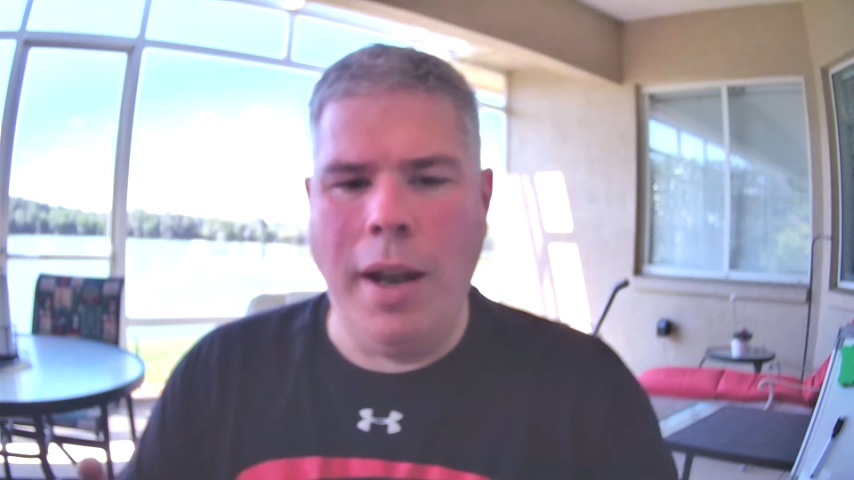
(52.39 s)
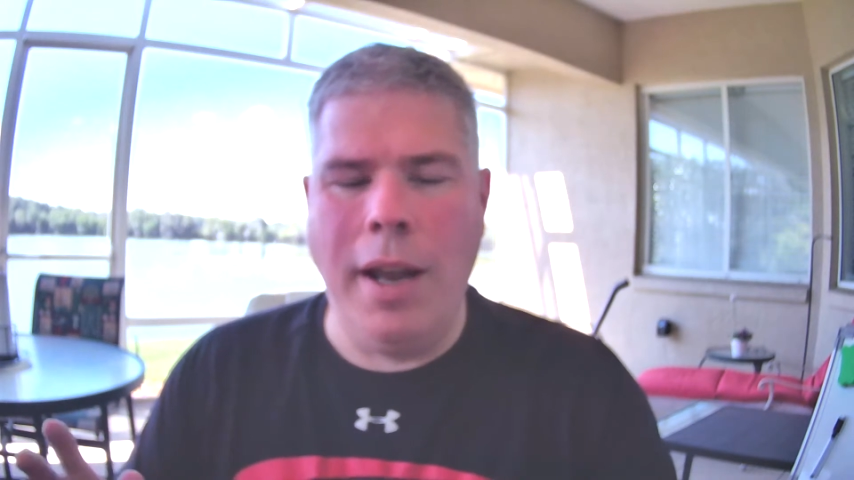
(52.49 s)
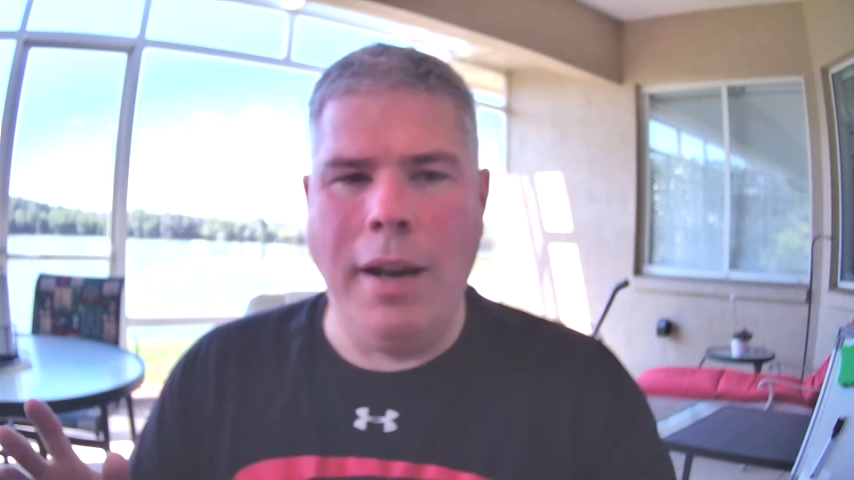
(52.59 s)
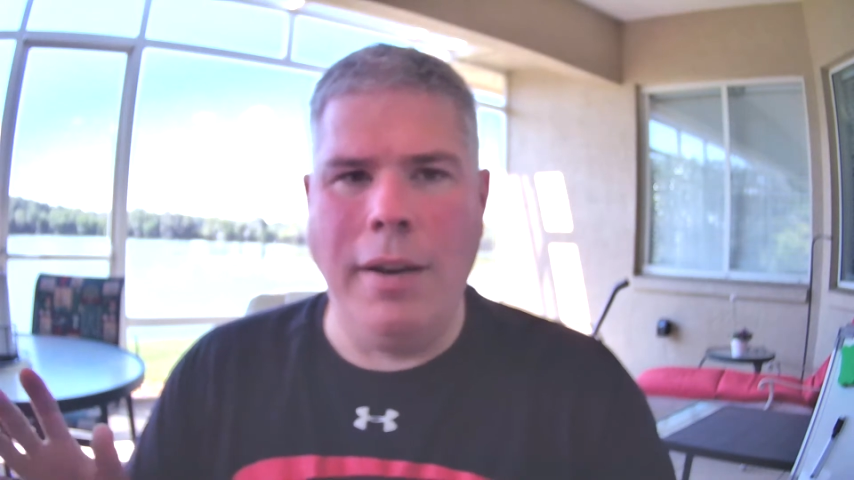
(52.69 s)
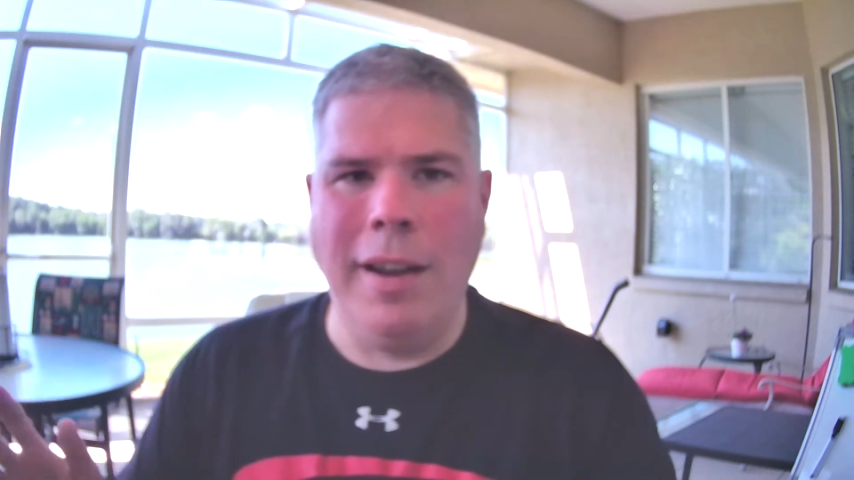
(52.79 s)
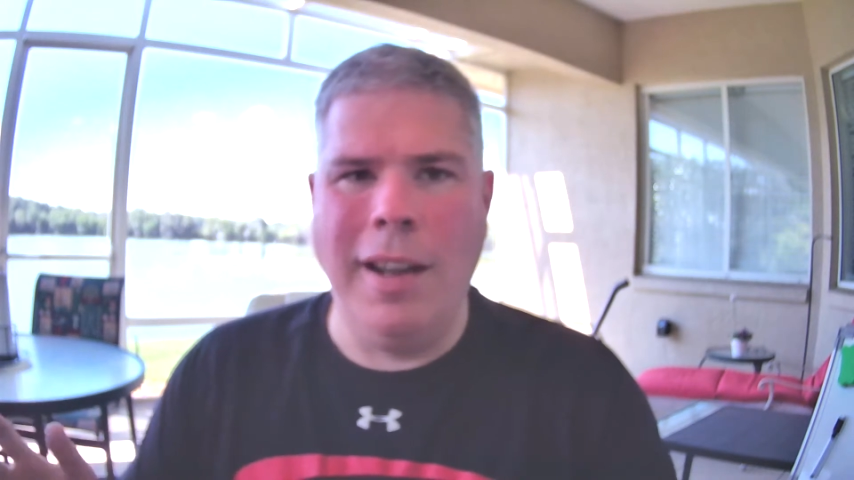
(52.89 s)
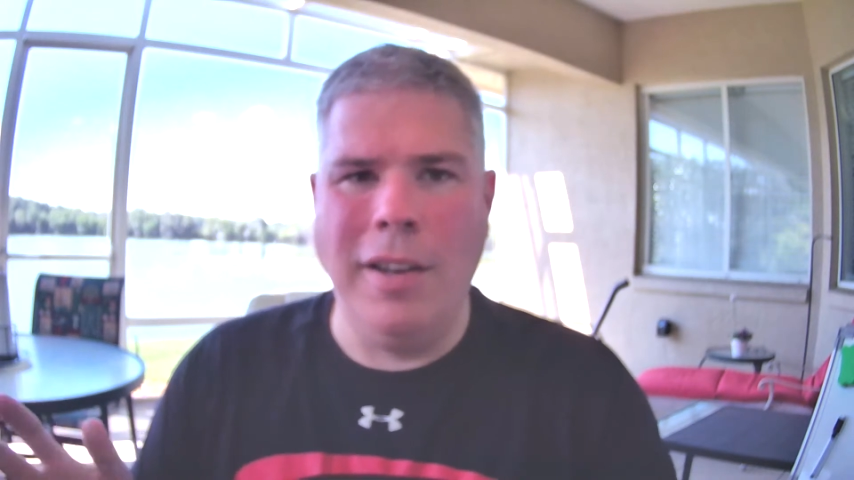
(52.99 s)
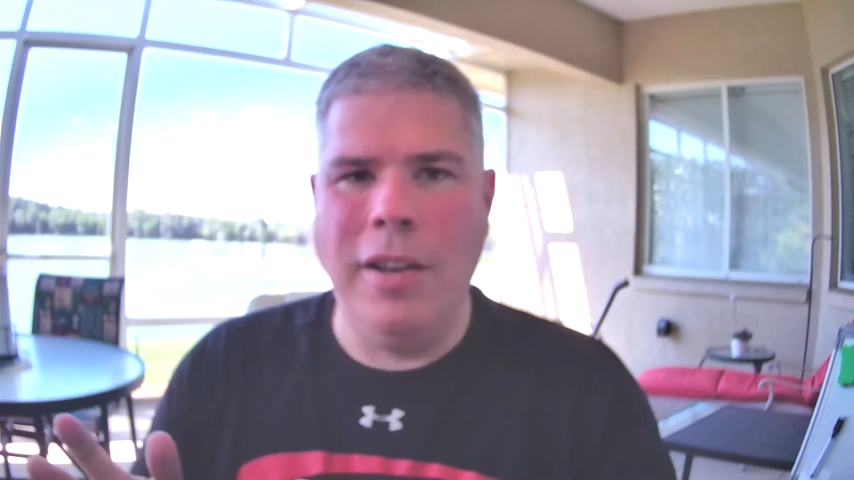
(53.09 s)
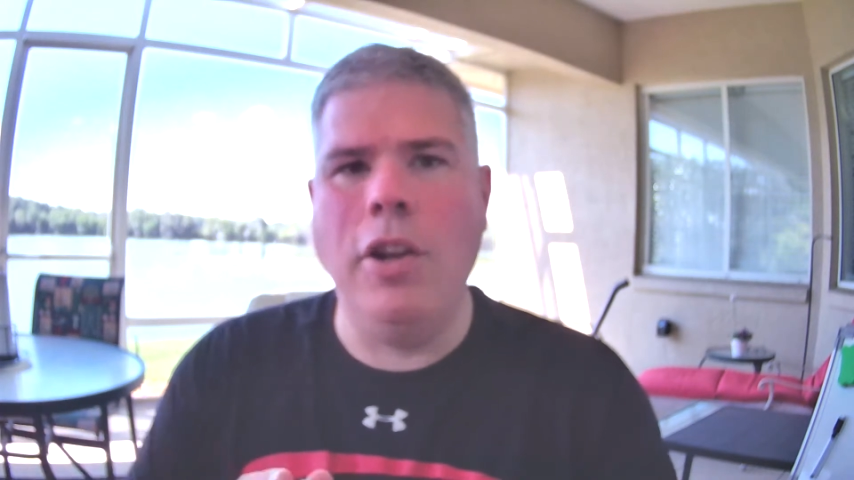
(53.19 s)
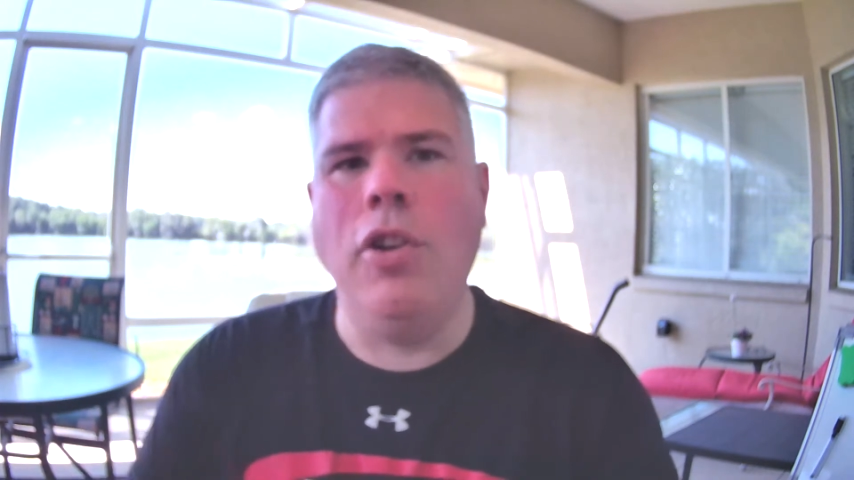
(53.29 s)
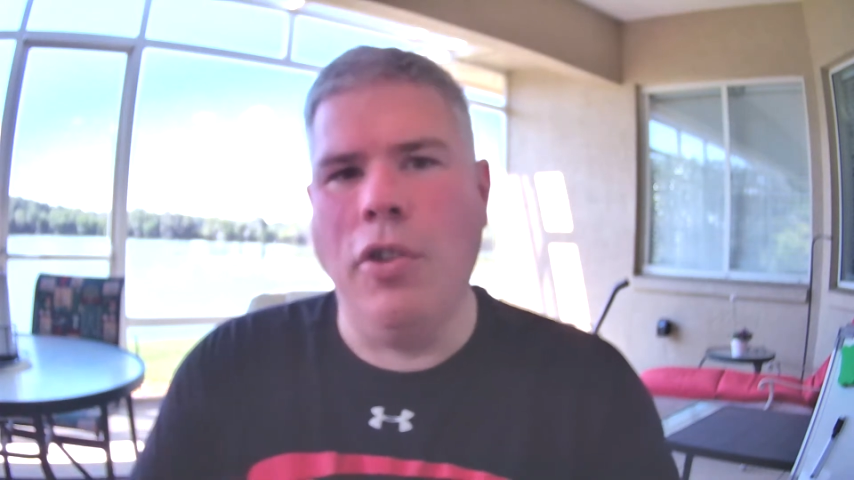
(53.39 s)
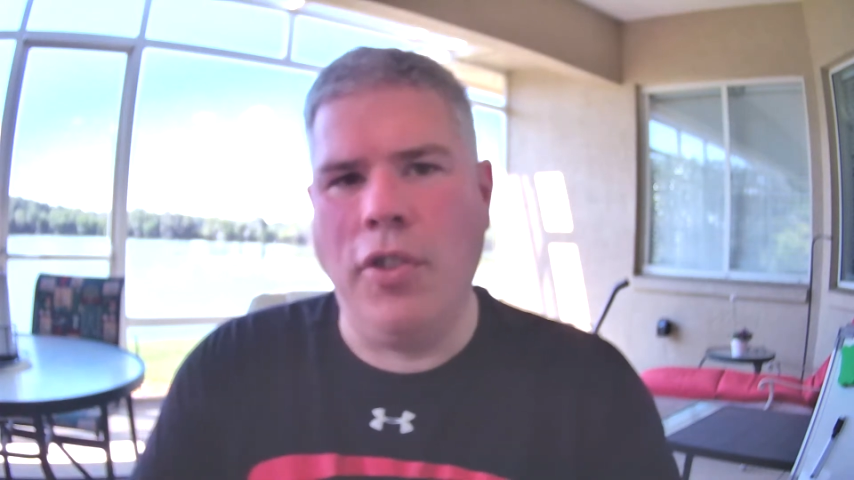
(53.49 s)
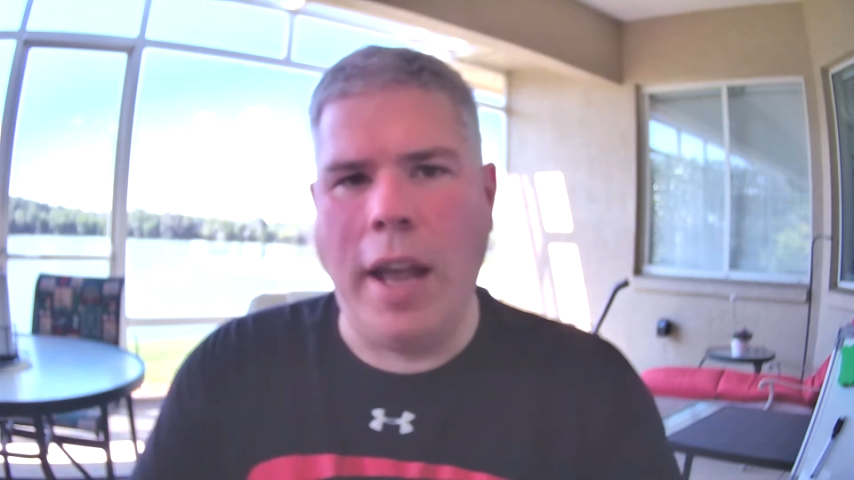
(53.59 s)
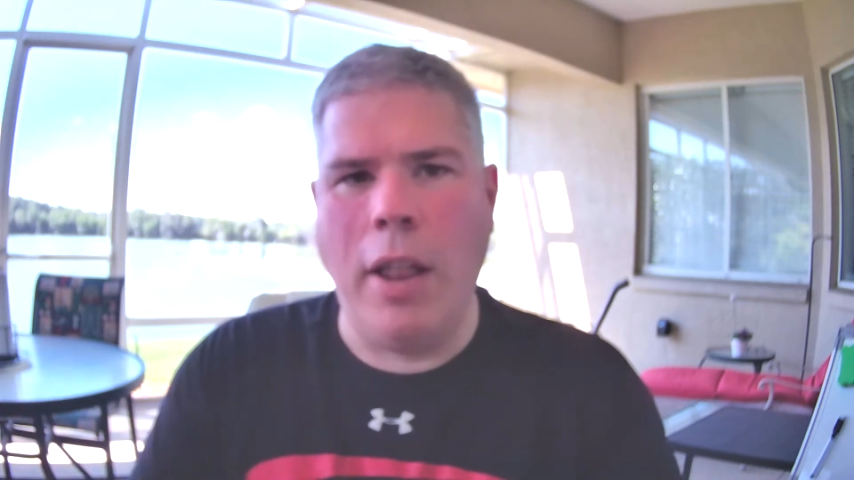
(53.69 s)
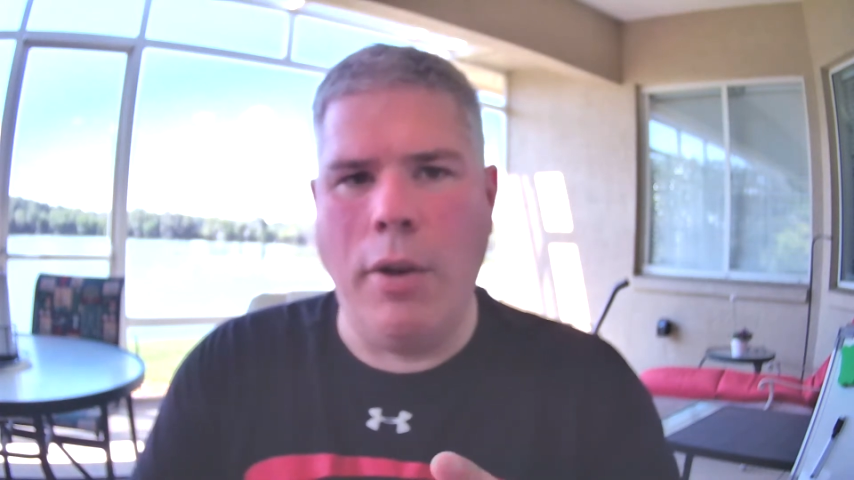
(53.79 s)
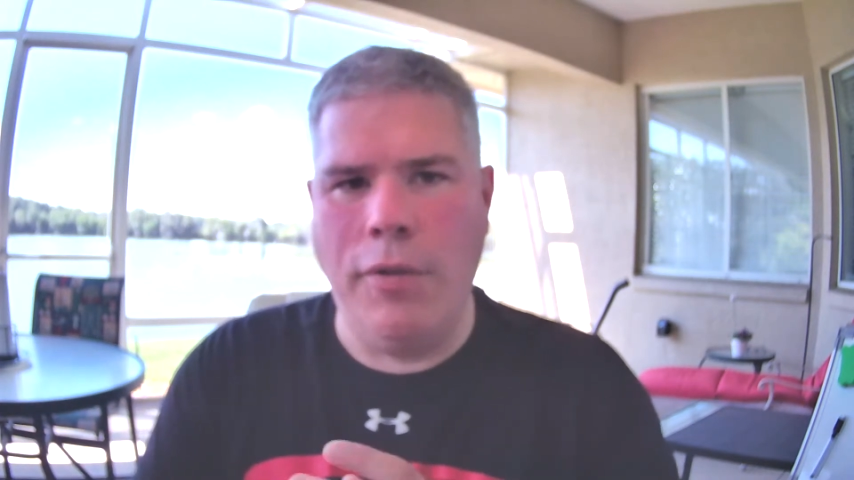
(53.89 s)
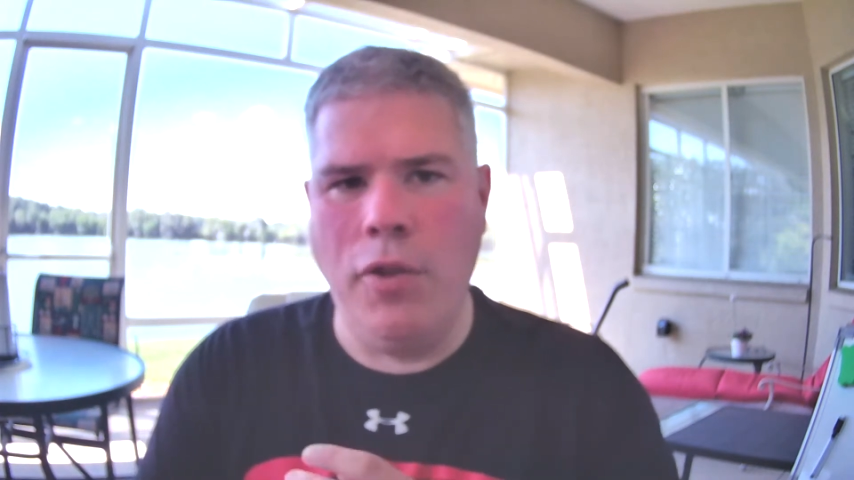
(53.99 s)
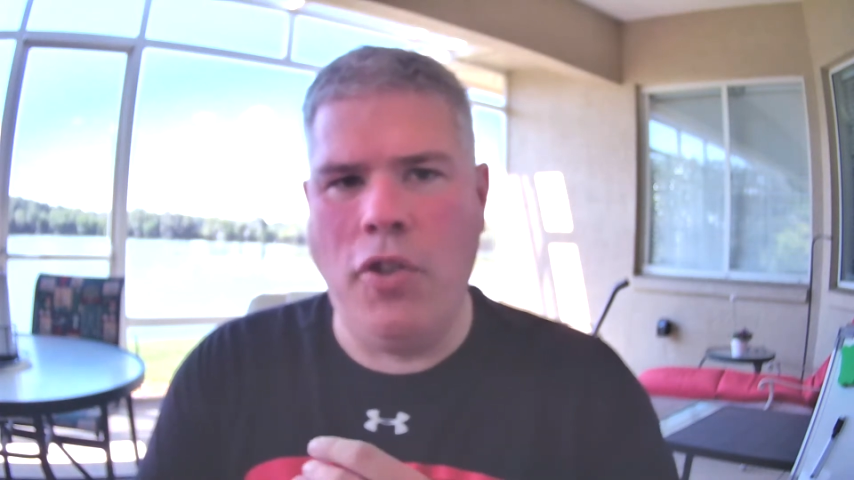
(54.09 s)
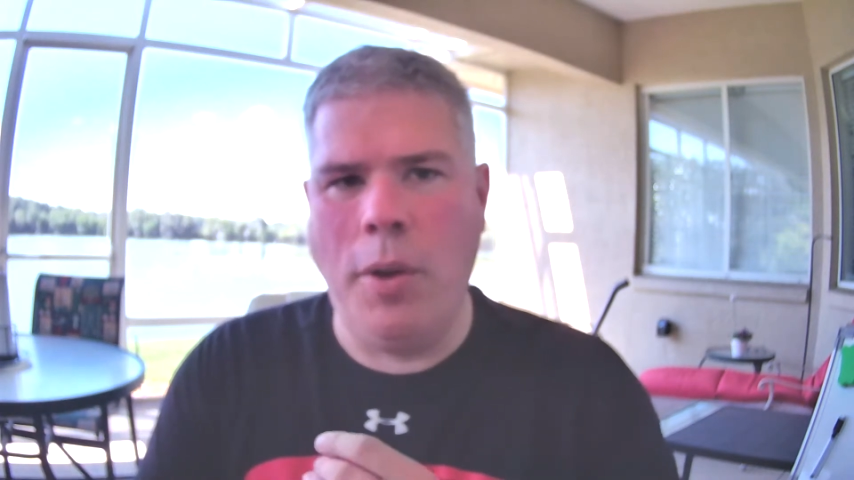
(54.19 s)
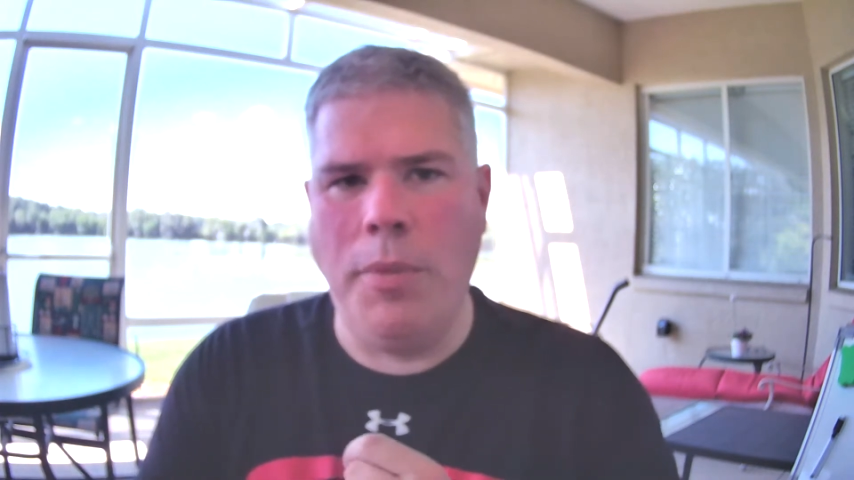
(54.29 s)
and can continue your salary for
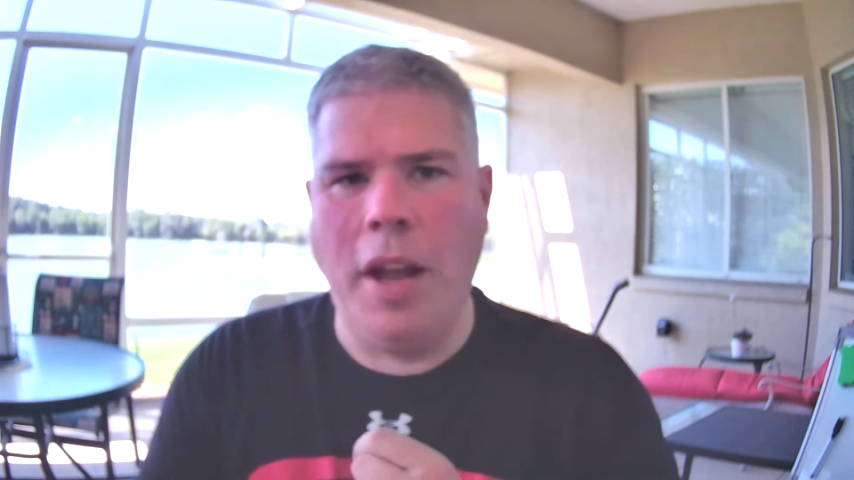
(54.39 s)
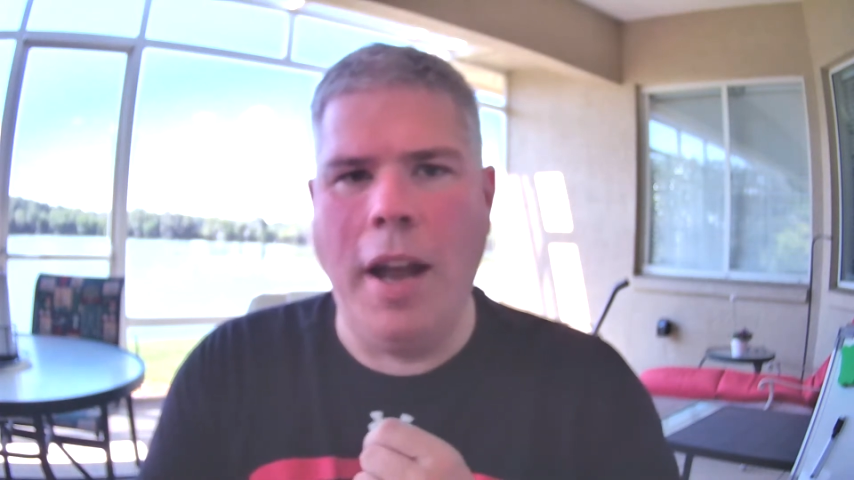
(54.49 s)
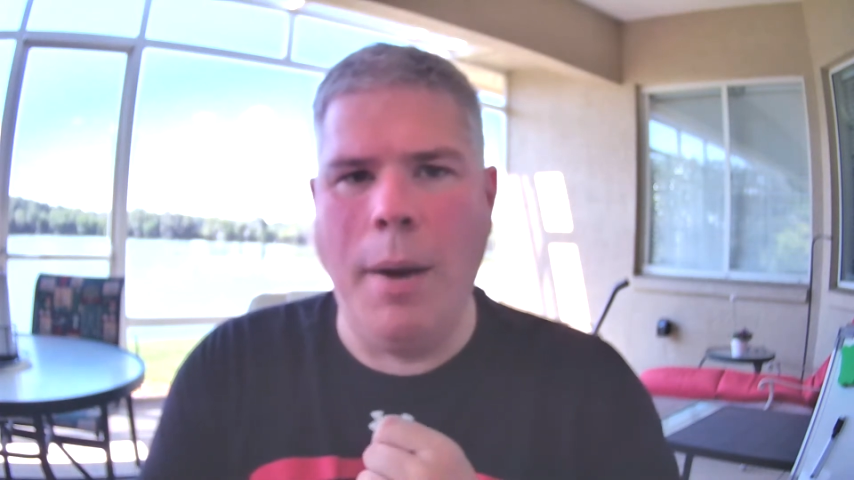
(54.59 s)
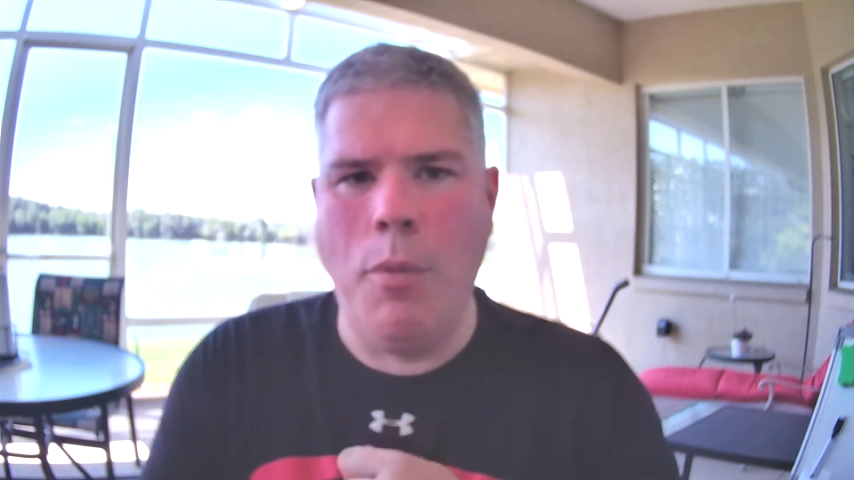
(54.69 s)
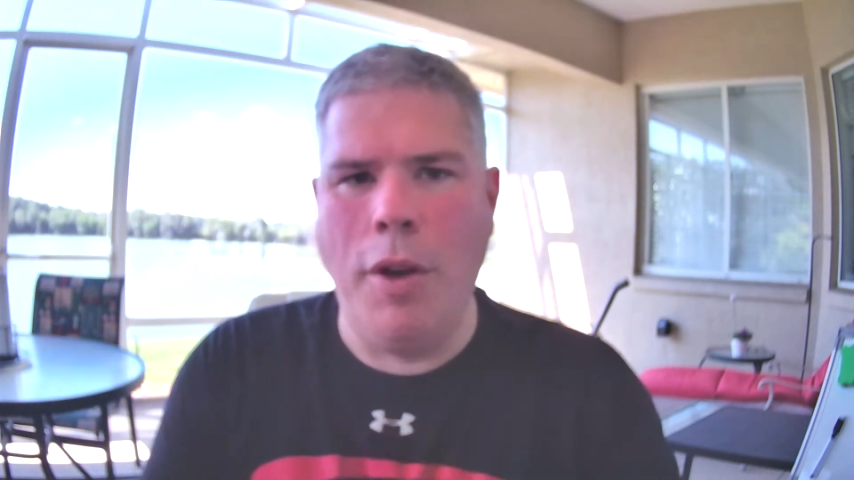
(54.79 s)
some time,